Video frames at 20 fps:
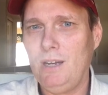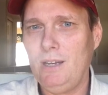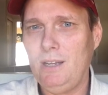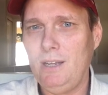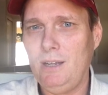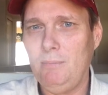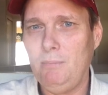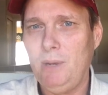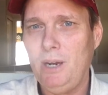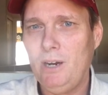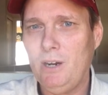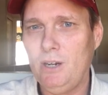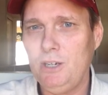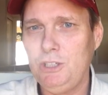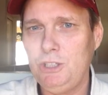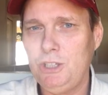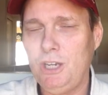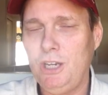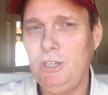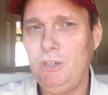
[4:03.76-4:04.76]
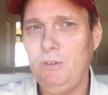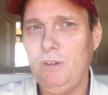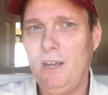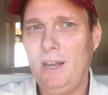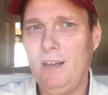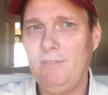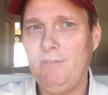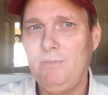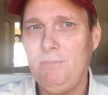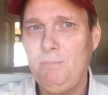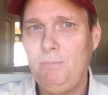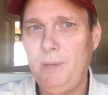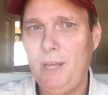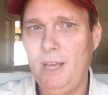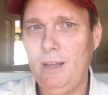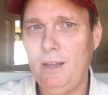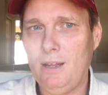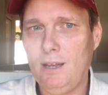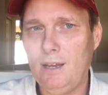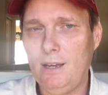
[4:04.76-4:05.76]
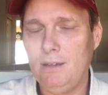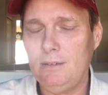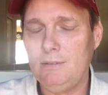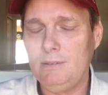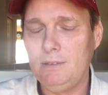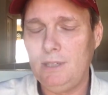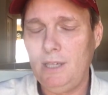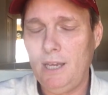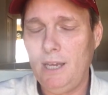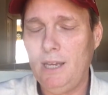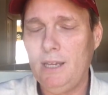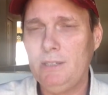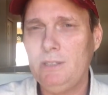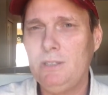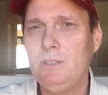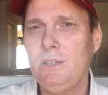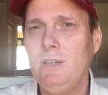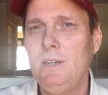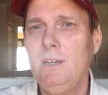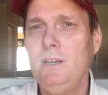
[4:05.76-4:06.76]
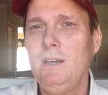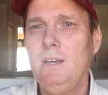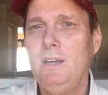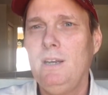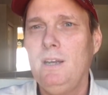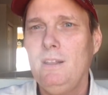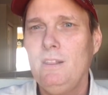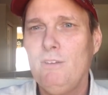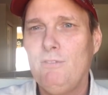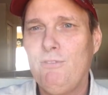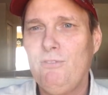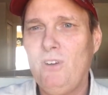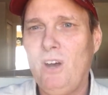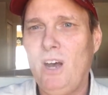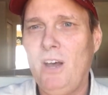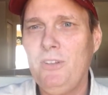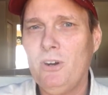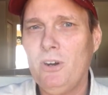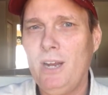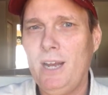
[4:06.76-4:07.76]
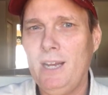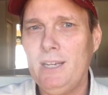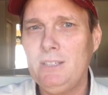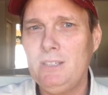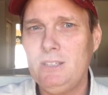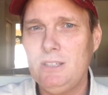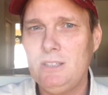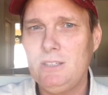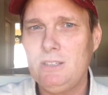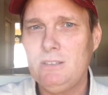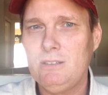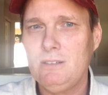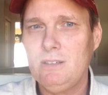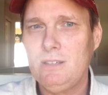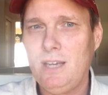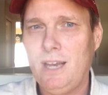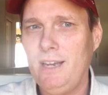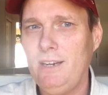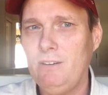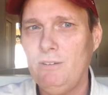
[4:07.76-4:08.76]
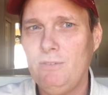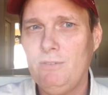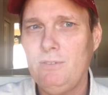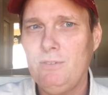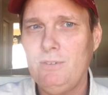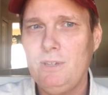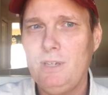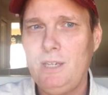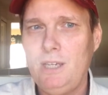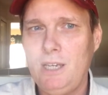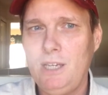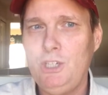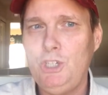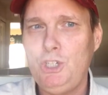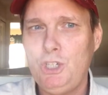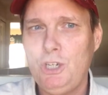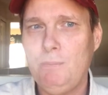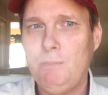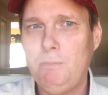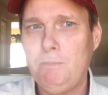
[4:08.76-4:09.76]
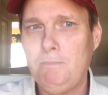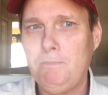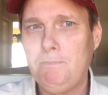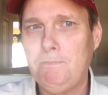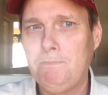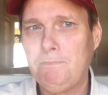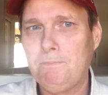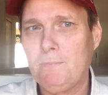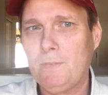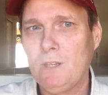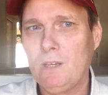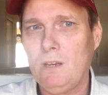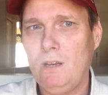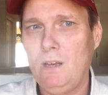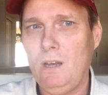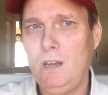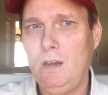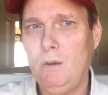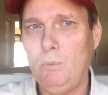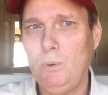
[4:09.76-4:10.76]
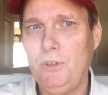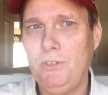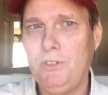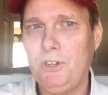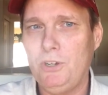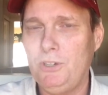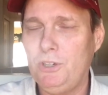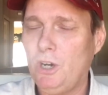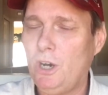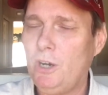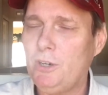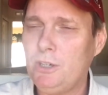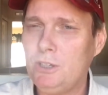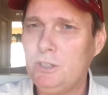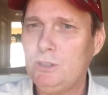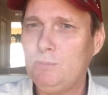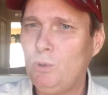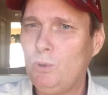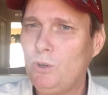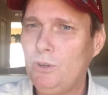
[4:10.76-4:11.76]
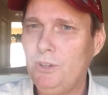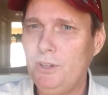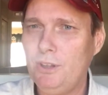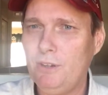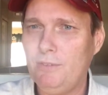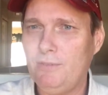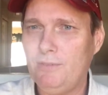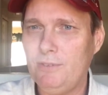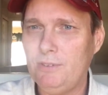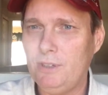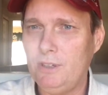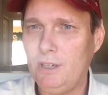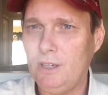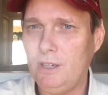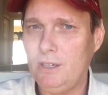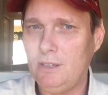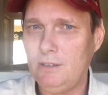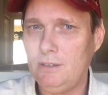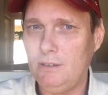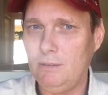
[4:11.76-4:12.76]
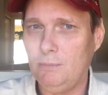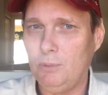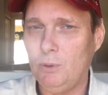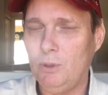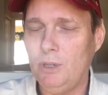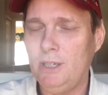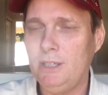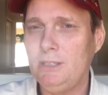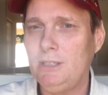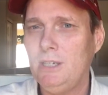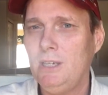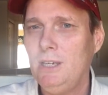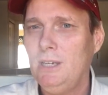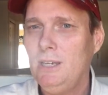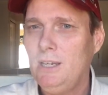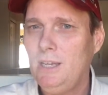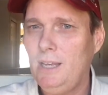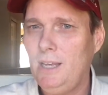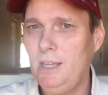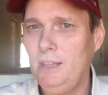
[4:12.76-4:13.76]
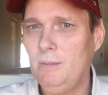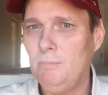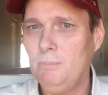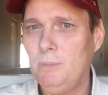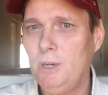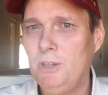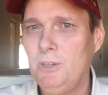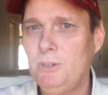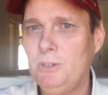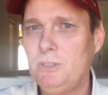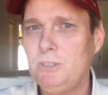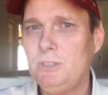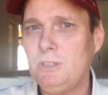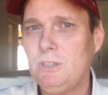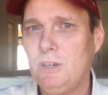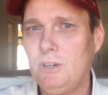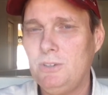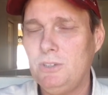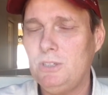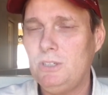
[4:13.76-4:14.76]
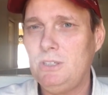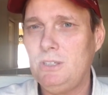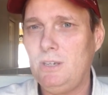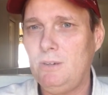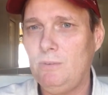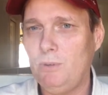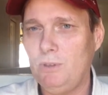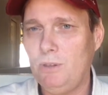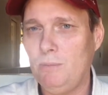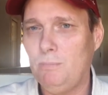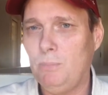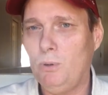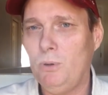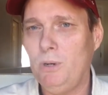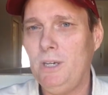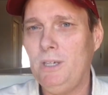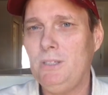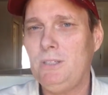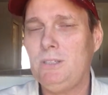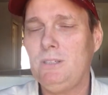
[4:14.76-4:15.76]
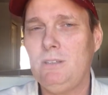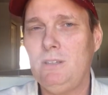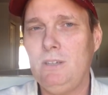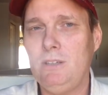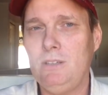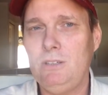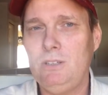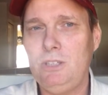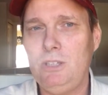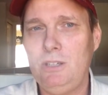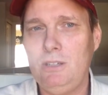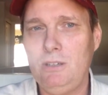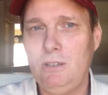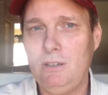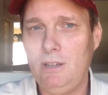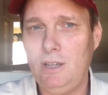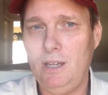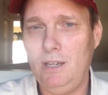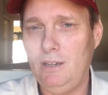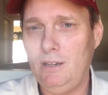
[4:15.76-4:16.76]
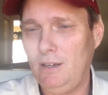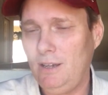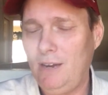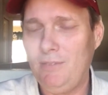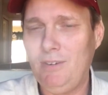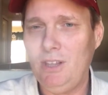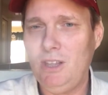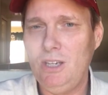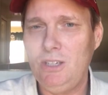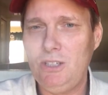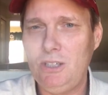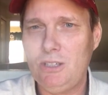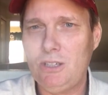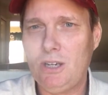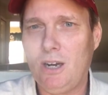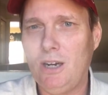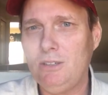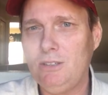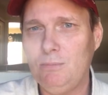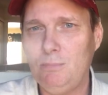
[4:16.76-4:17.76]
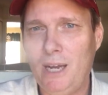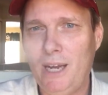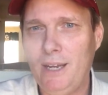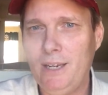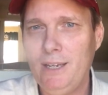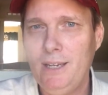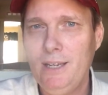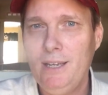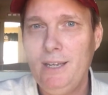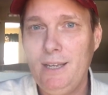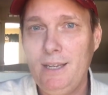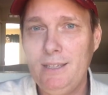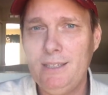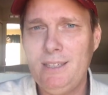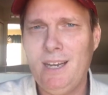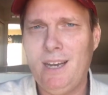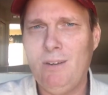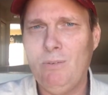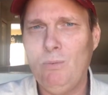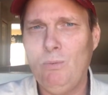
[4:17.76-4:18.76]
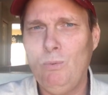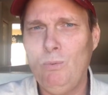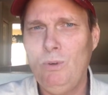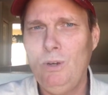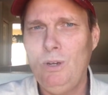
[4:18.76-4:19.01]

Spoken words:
in marriage and you have kids, the father has this kind of kinship with the daughters more than the boys, and the mothers are with the boys. That she, and everything she talks about is how